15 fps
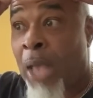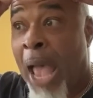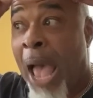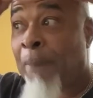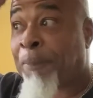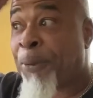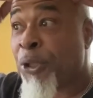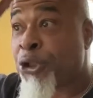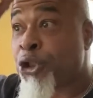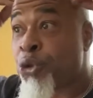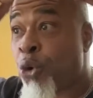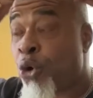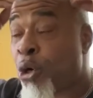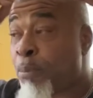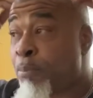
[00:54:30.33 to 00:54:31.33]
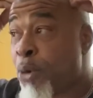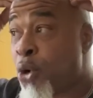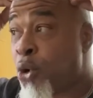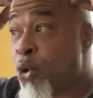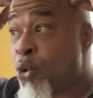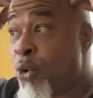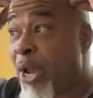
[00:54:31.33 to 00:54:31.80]
I put you on the
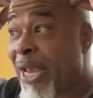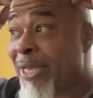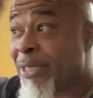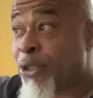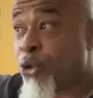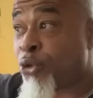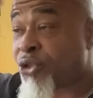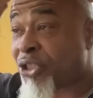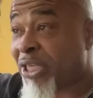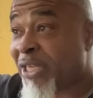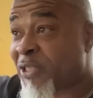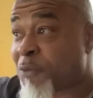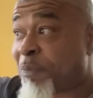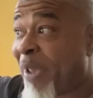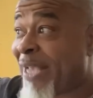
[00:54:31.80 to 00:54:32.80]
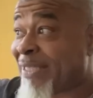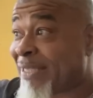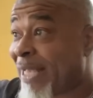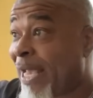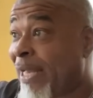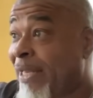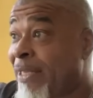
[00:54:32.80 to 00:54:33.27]
moon and you seeing space
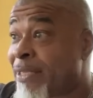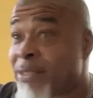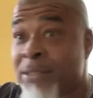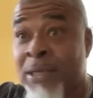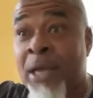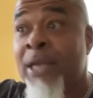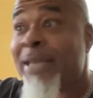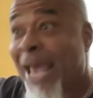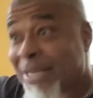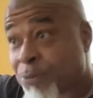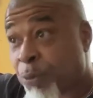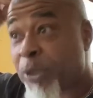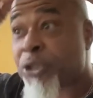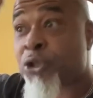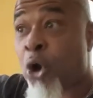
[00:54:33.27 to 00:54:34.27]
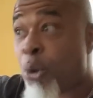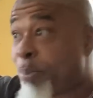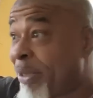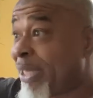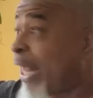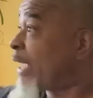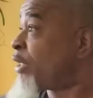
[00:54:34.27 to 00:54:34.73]
aliens. That's what it's gonna
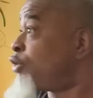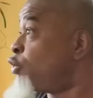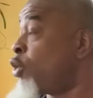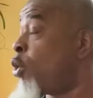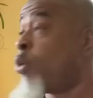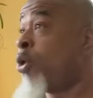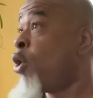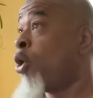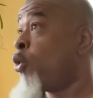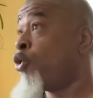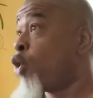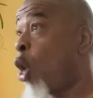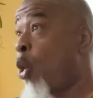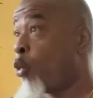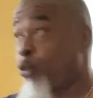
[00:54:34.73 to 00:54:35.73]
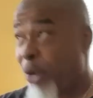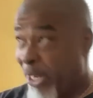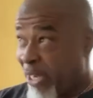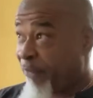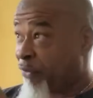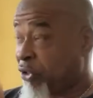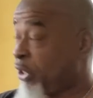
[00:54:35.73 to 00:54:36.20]
be like, cause you don't know, you ain't
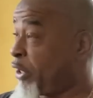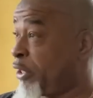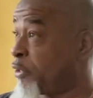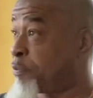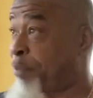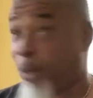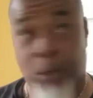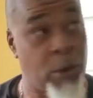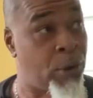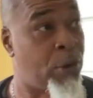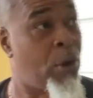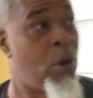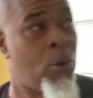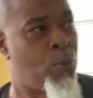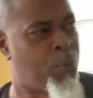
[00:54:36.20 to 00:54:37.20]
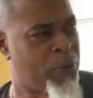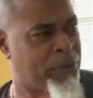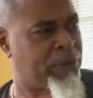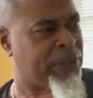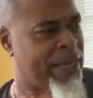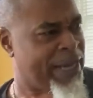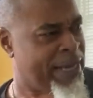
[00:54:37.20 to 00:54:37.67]
never seen this bird.
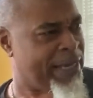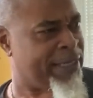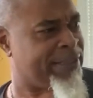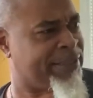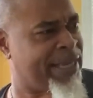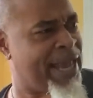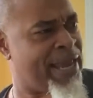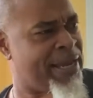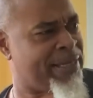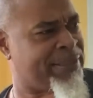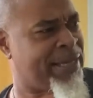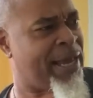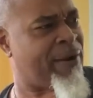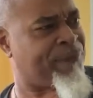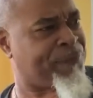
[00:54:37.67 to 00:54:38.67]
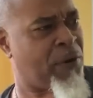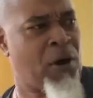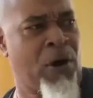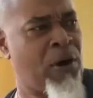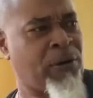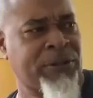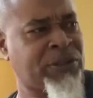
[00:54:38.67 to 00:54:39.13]
What the hell is that? Is that a
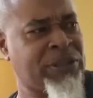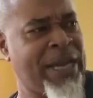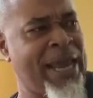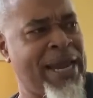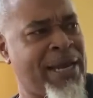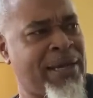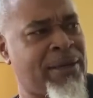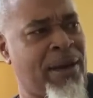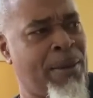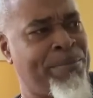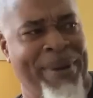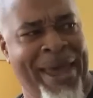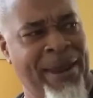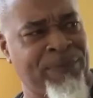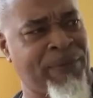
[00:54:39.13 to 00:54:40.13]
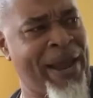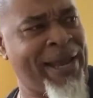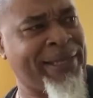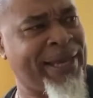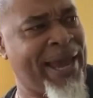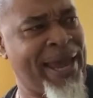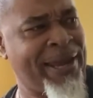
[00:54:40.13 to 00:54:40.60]
frog, snake, a bat,
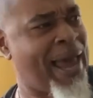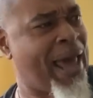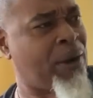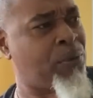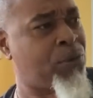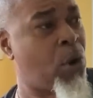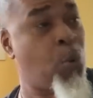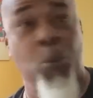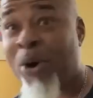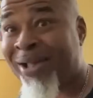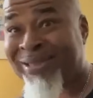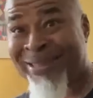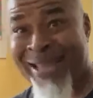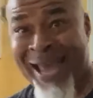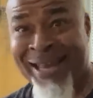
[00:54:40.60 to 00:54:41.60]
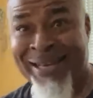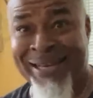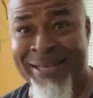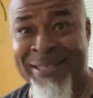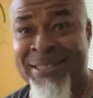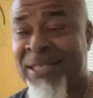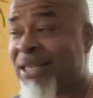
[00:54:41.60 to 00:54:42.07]
rat, cat? I don't know what that
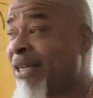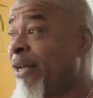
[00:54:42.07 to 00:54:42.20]
is.